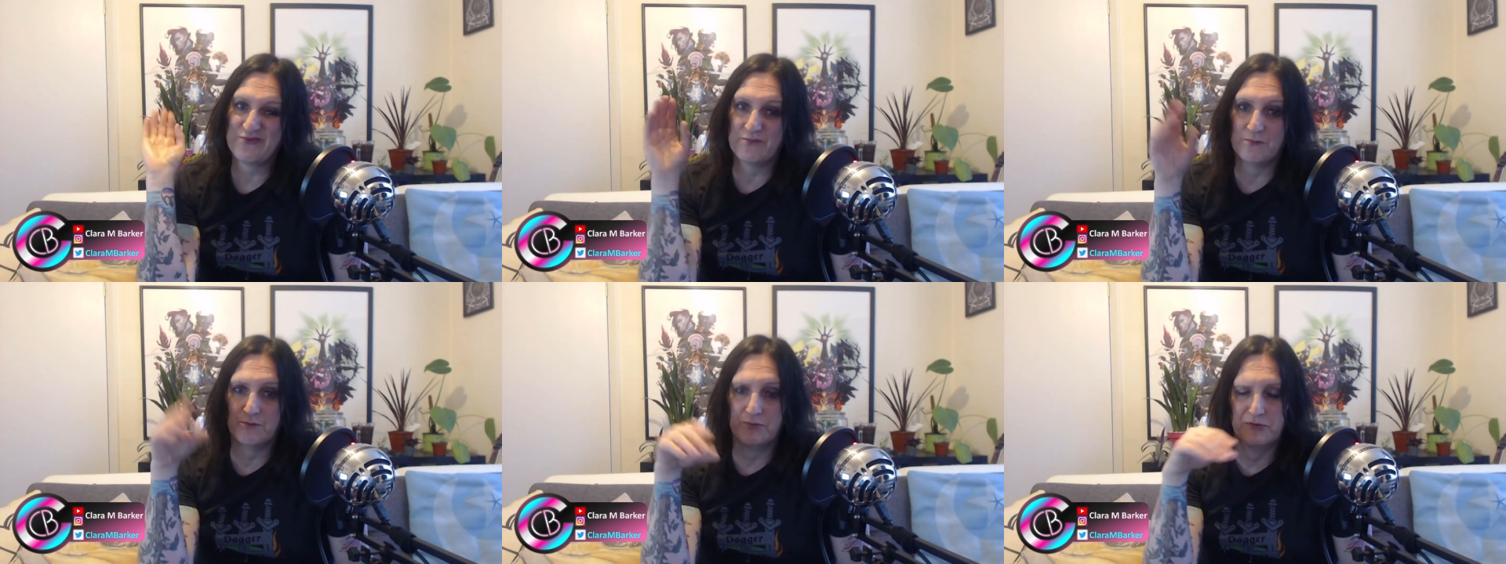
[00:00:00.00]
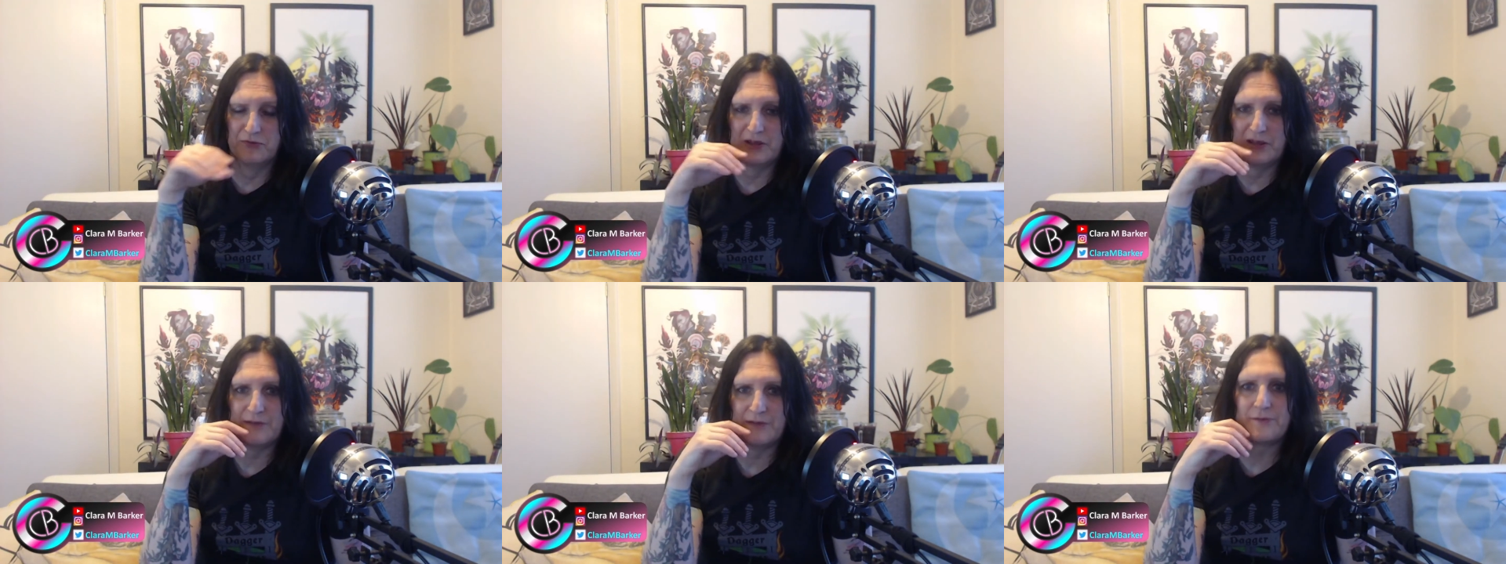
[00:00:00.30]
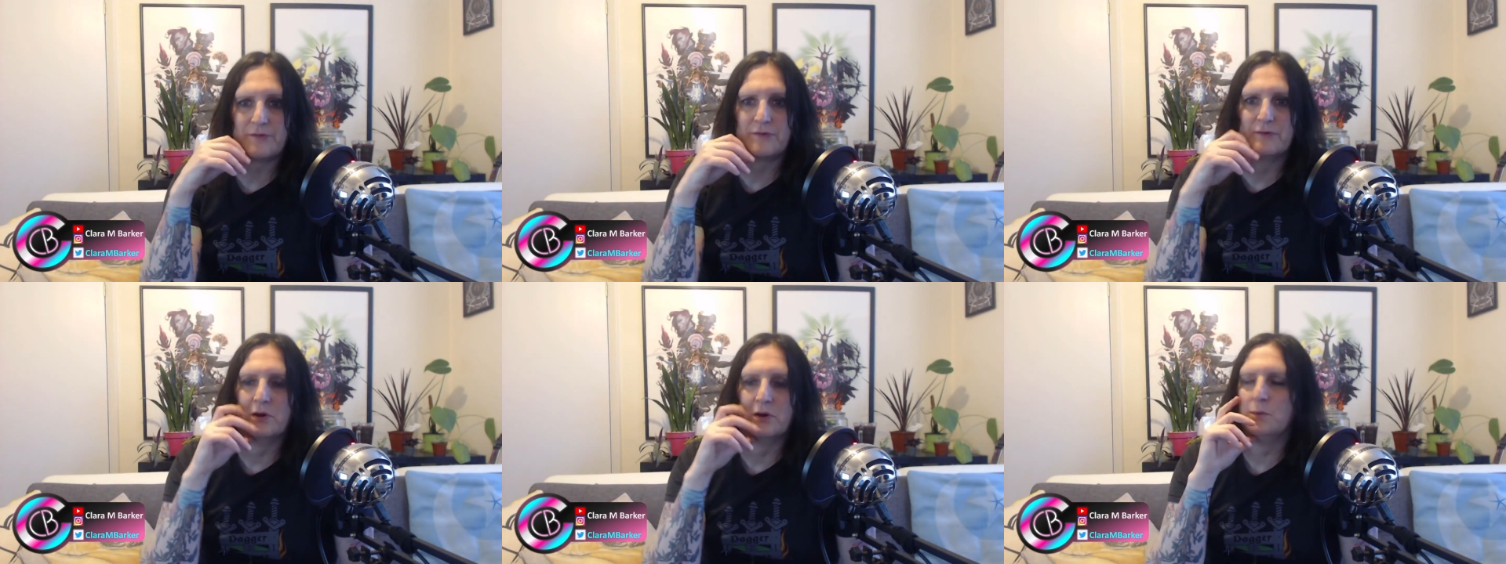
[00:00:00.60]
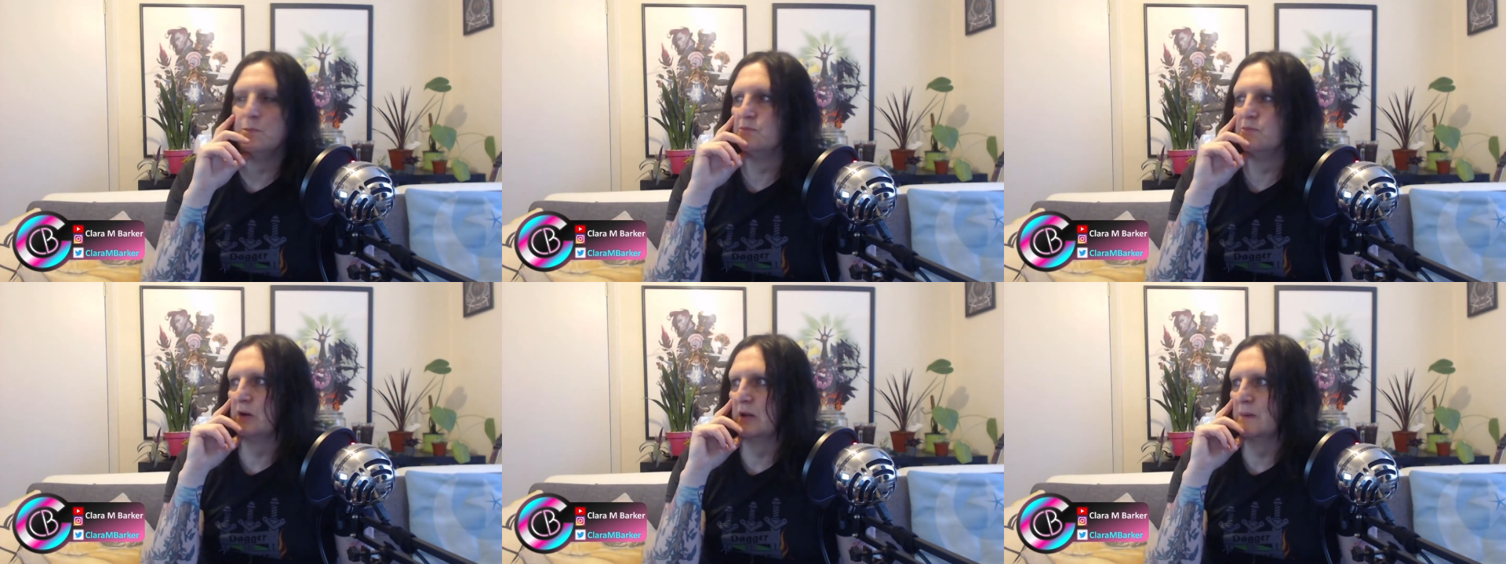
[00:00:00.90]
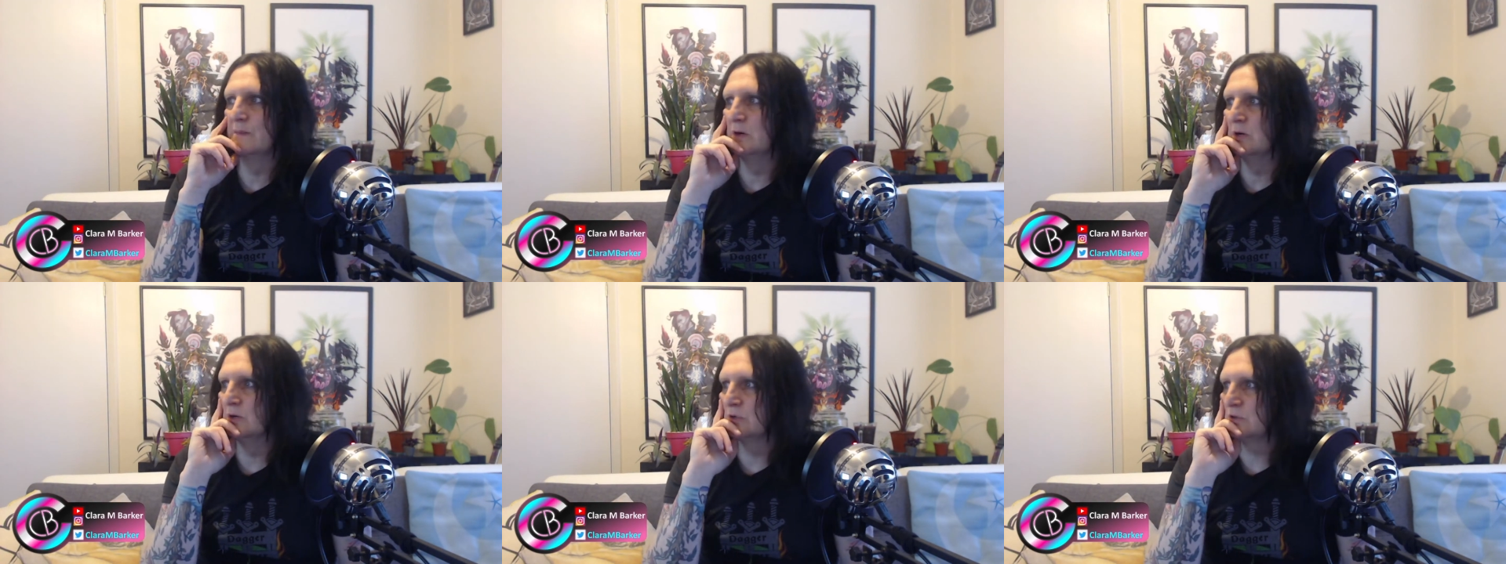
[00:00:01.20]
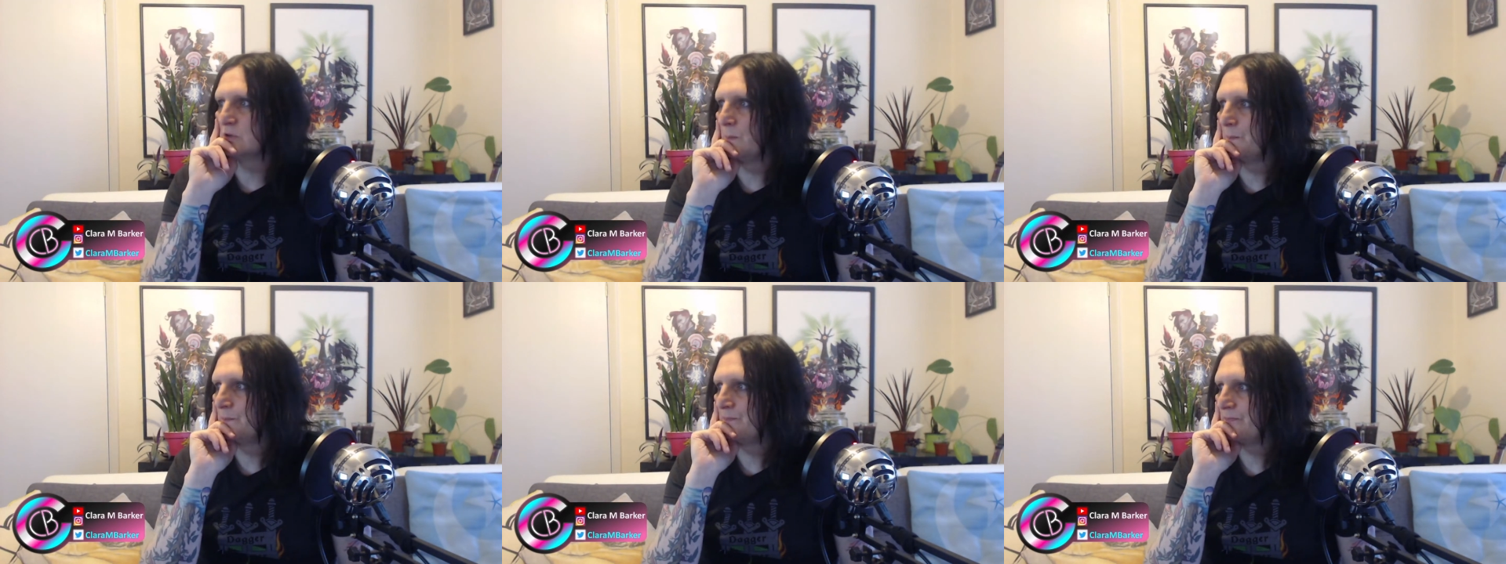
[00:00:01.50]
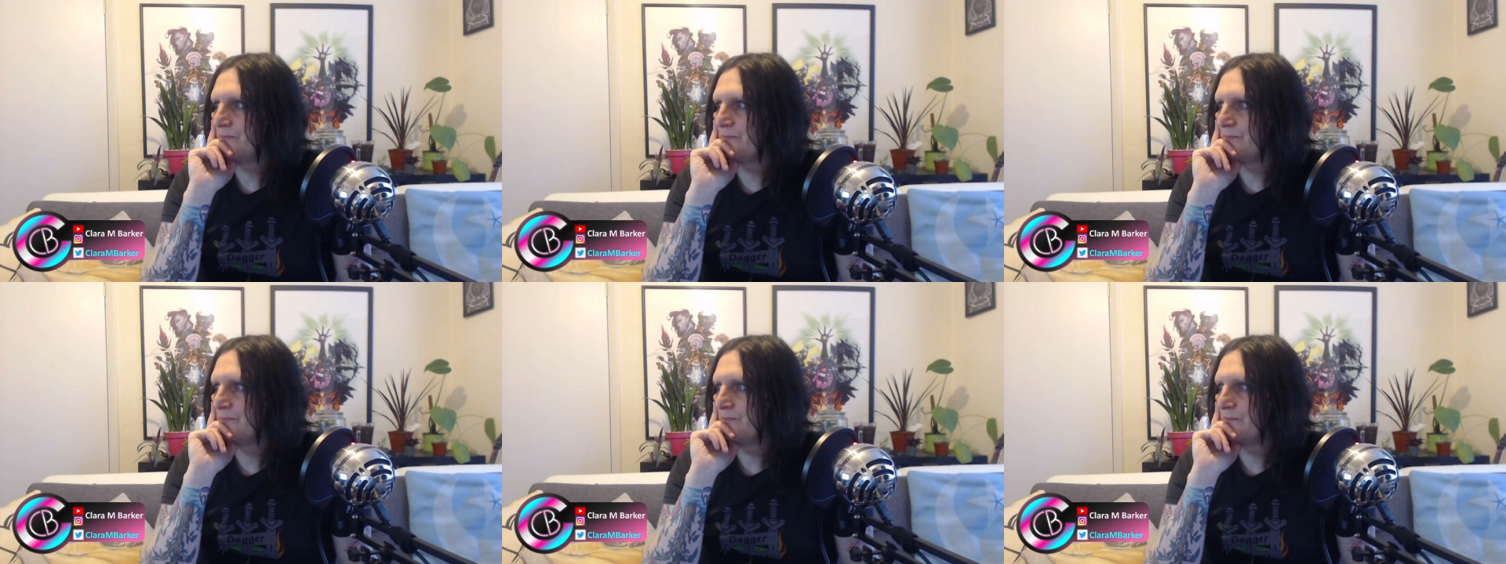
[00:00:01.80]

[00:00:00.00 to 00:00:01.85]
breezed through pretty much.